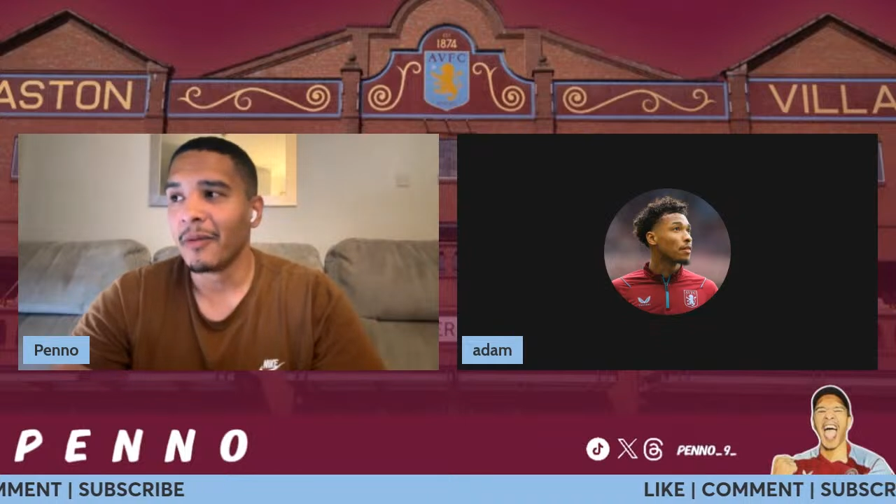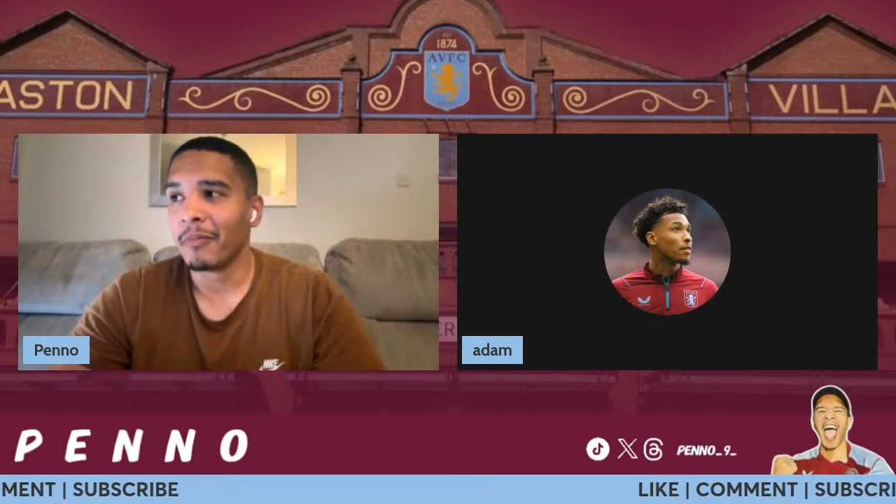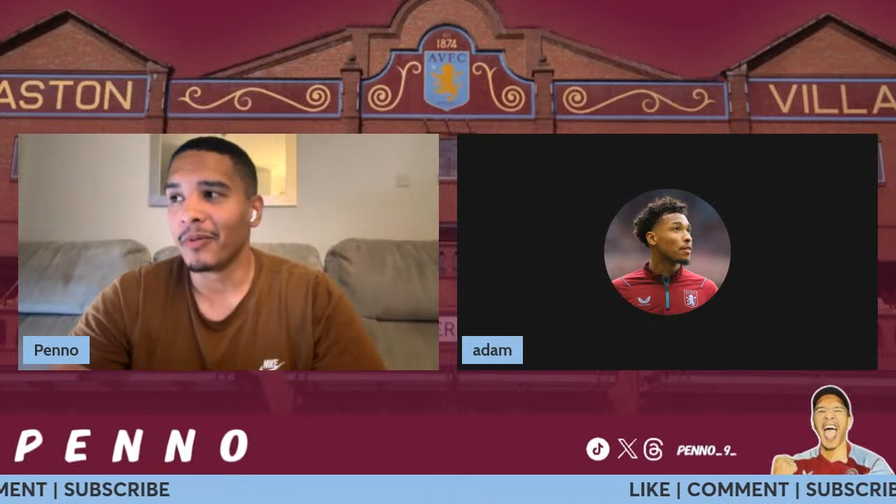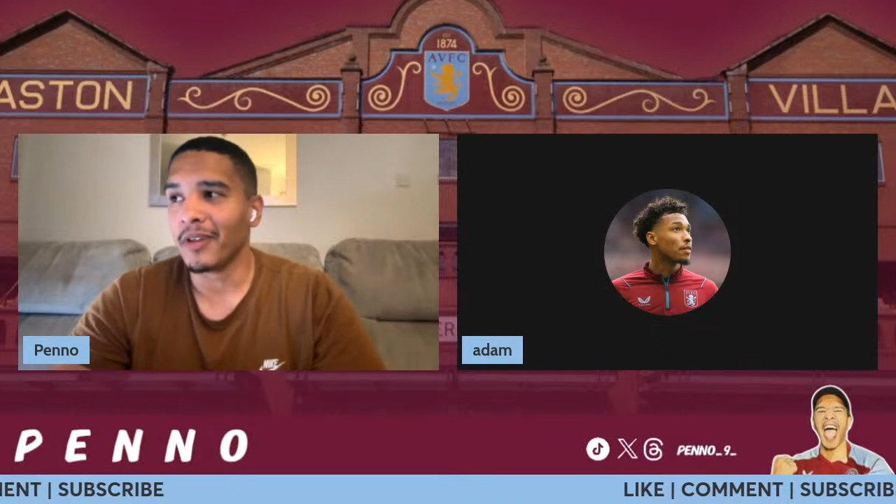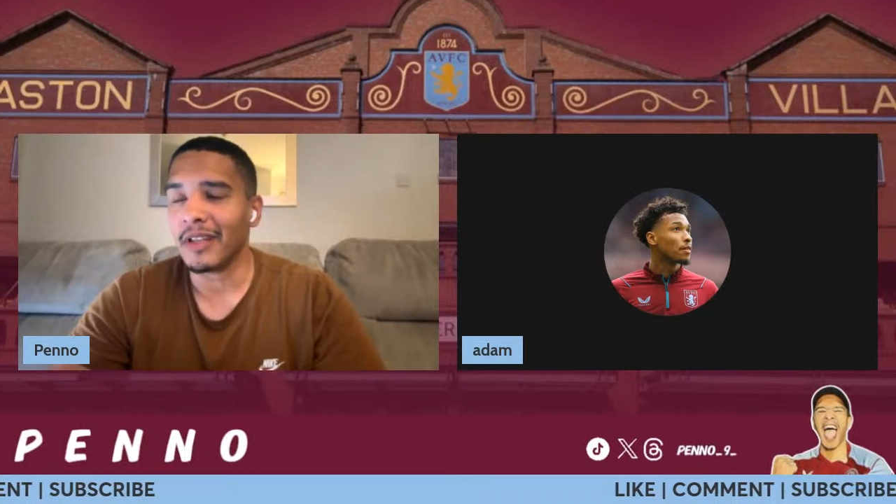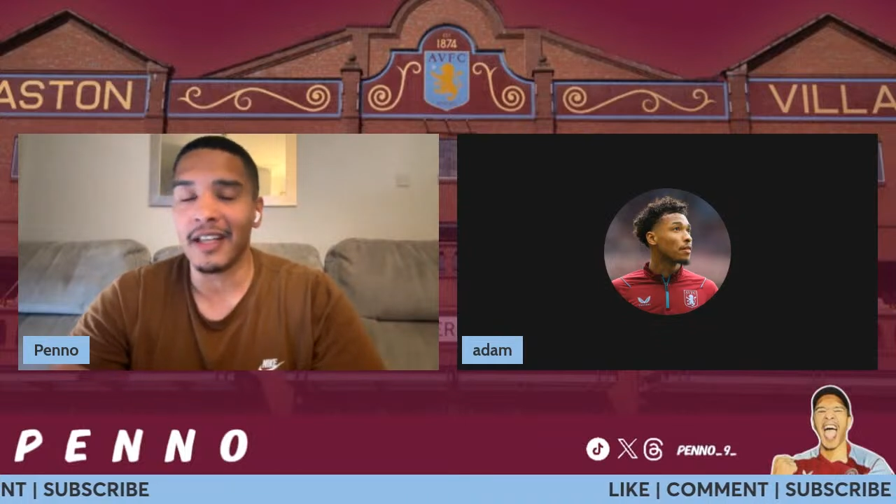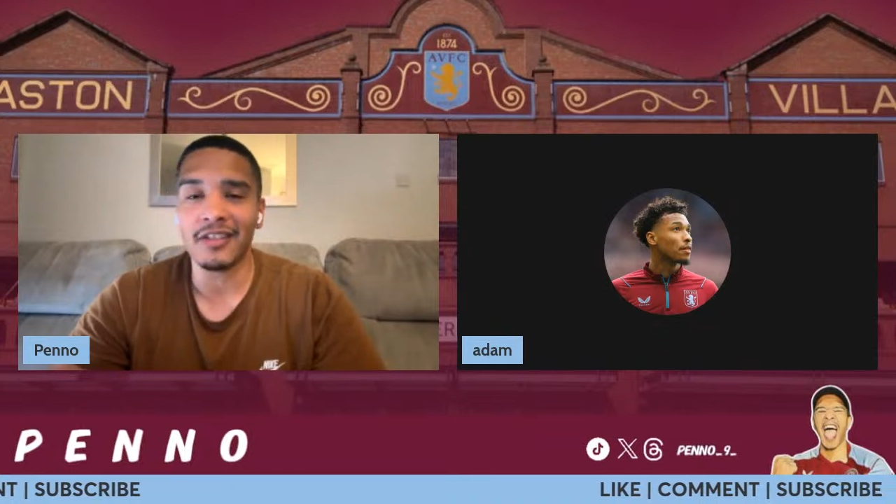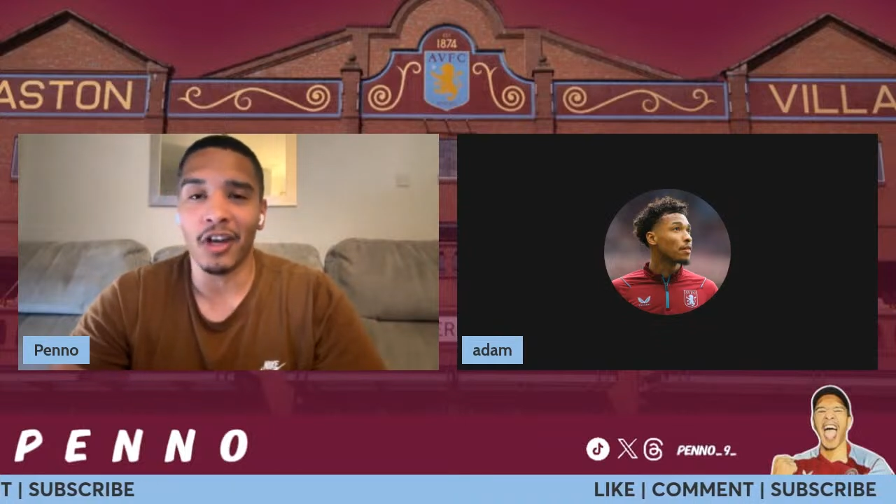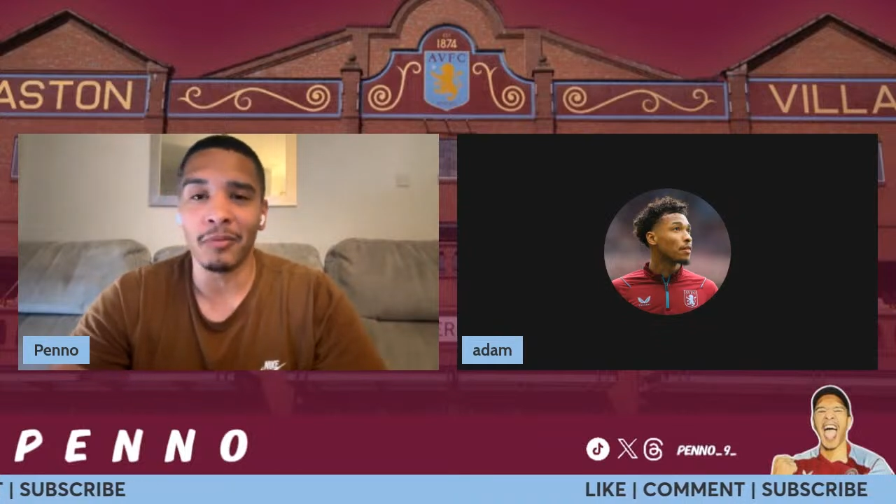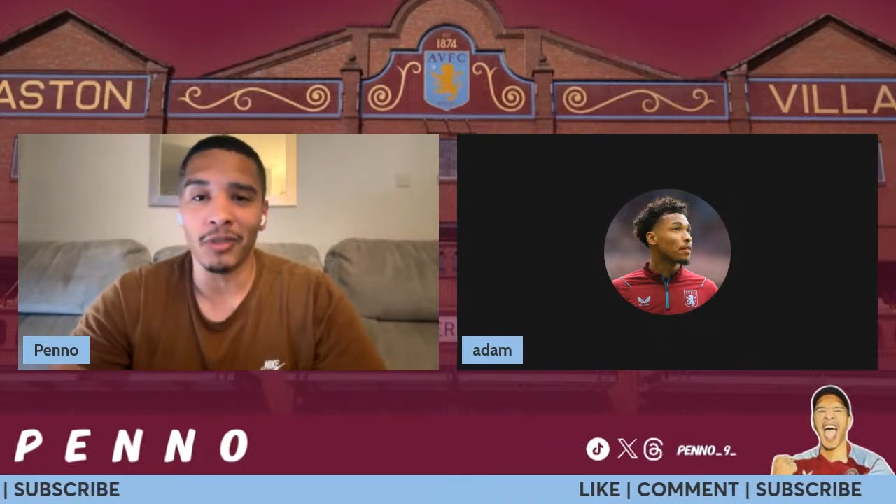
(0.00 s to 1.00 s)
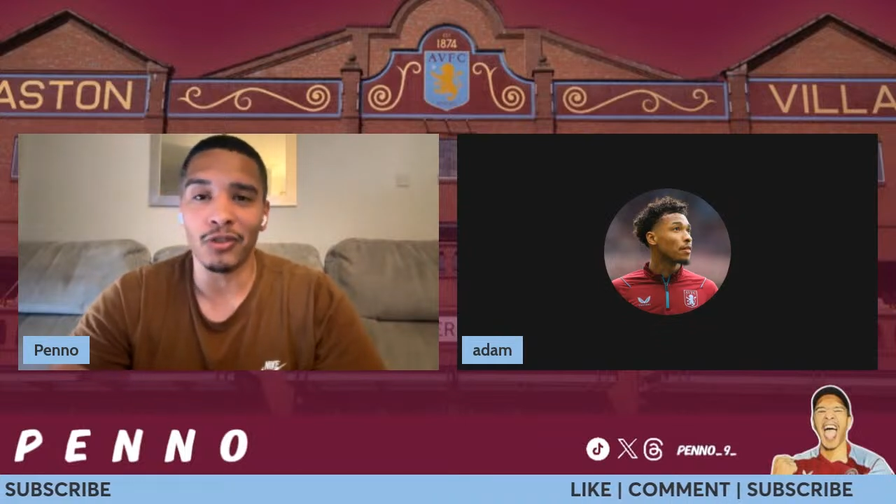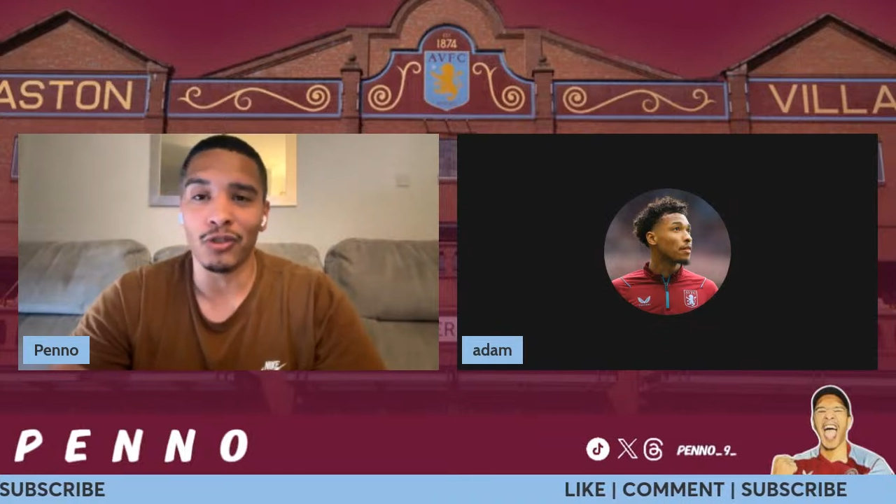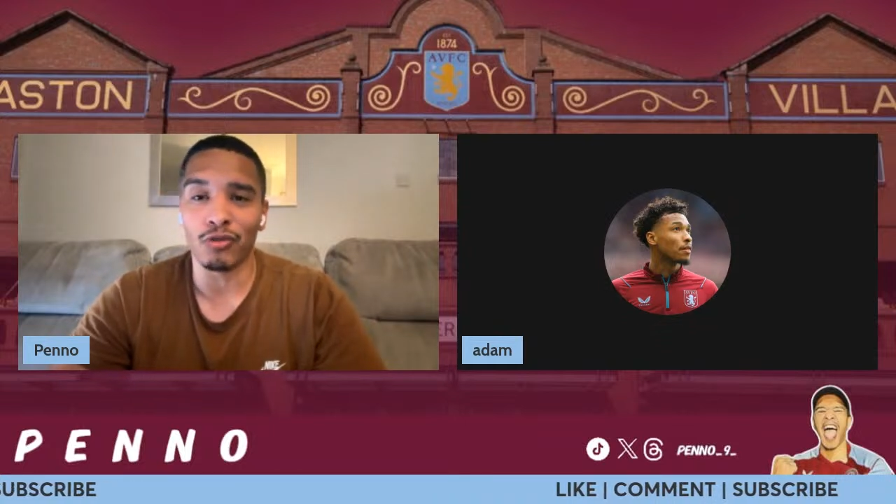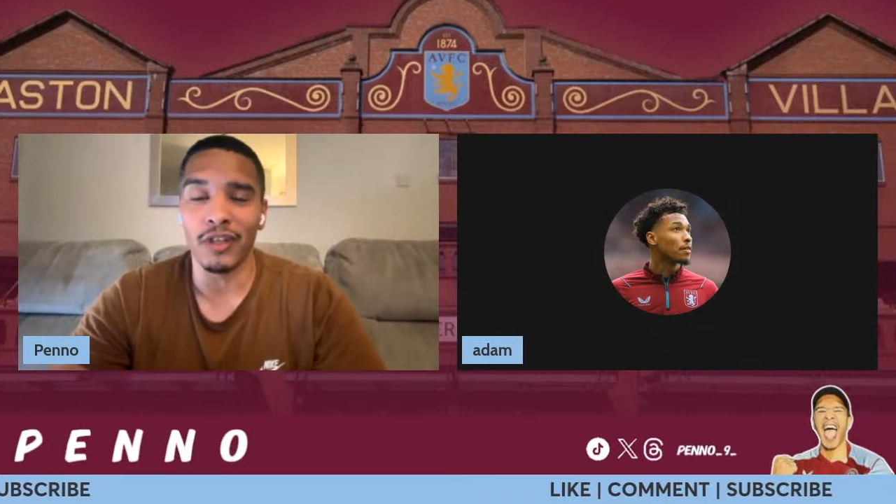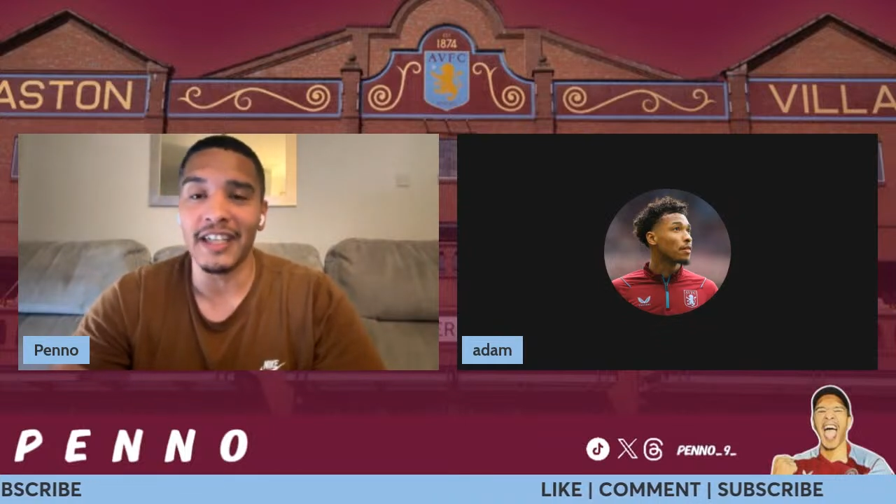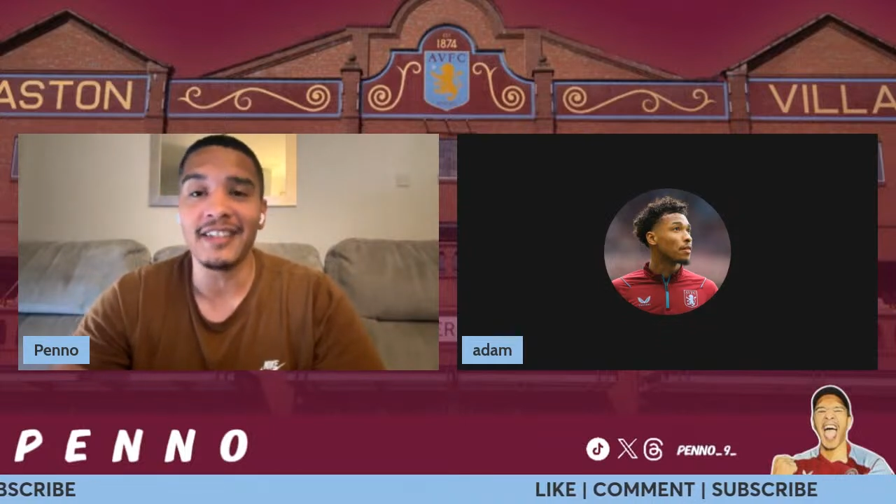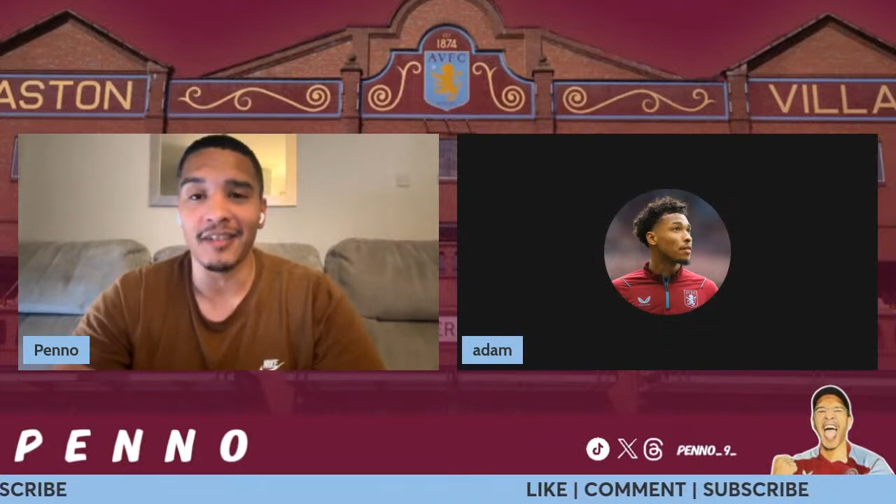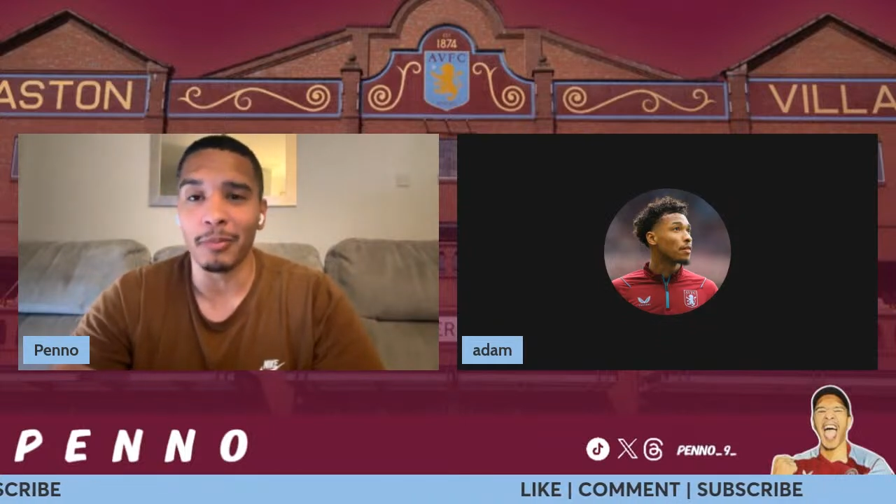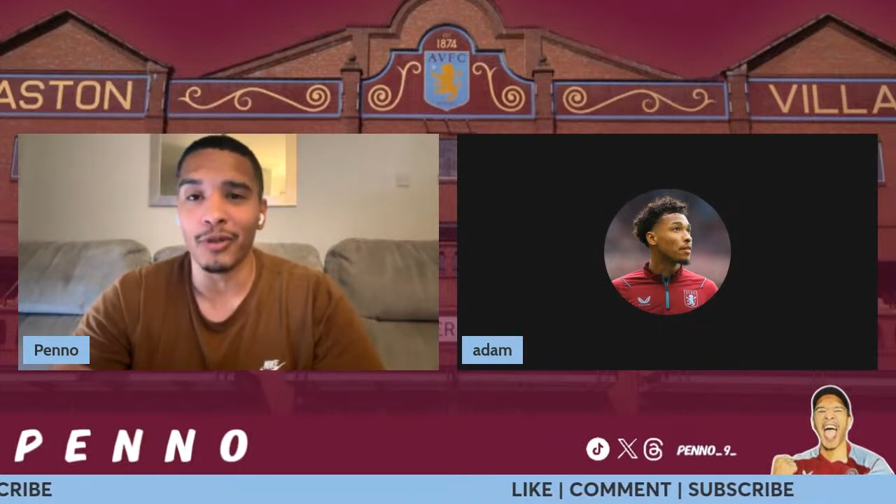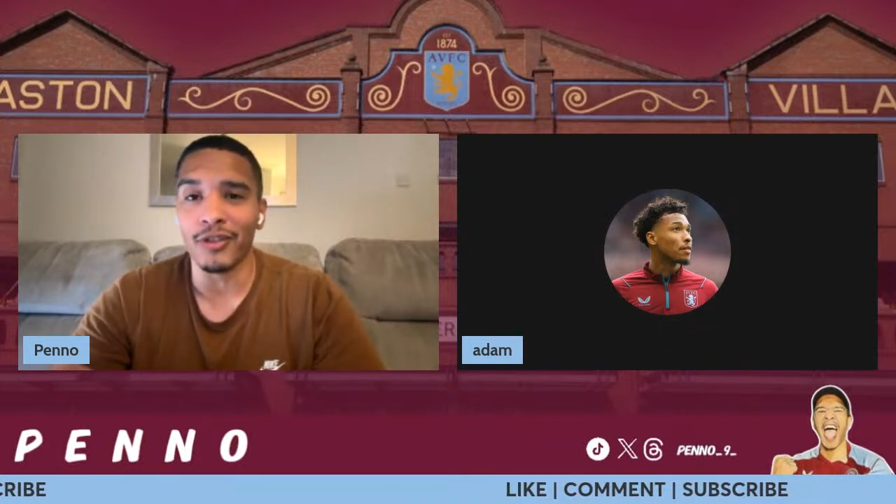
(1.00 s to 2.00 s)
But at times he could just release
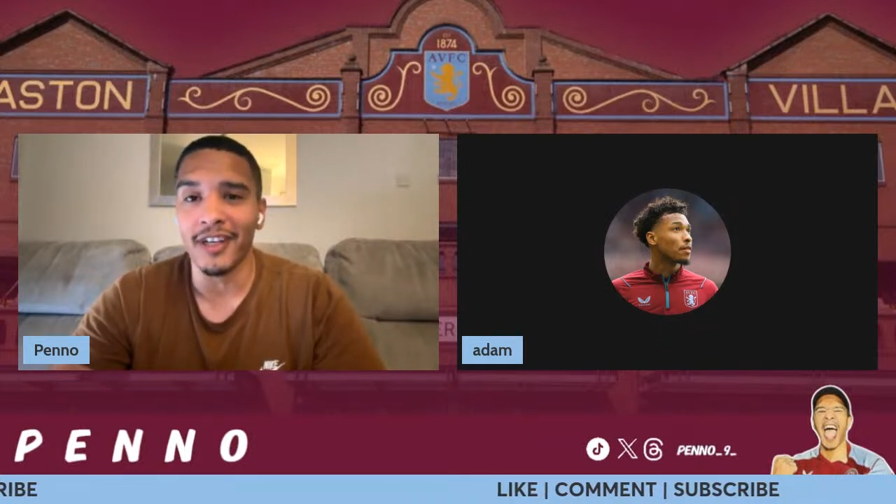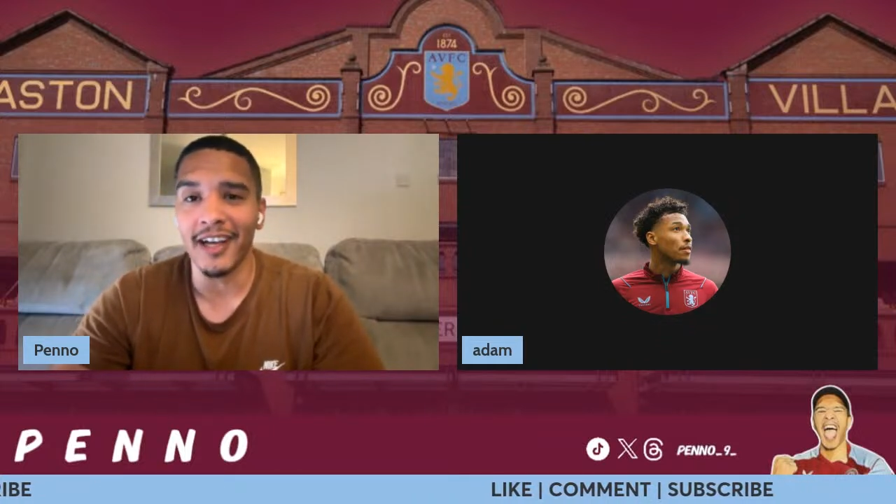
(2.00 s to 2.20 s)
the ball,